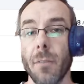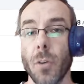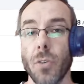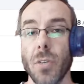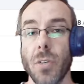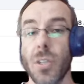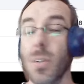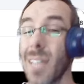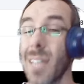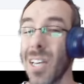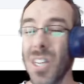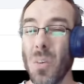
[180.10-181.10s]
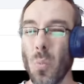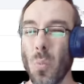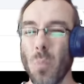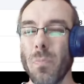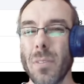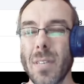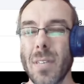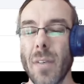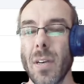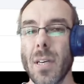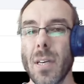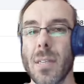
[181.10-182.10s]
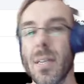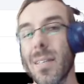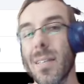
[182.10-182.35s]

anniversary. So essentially 7 years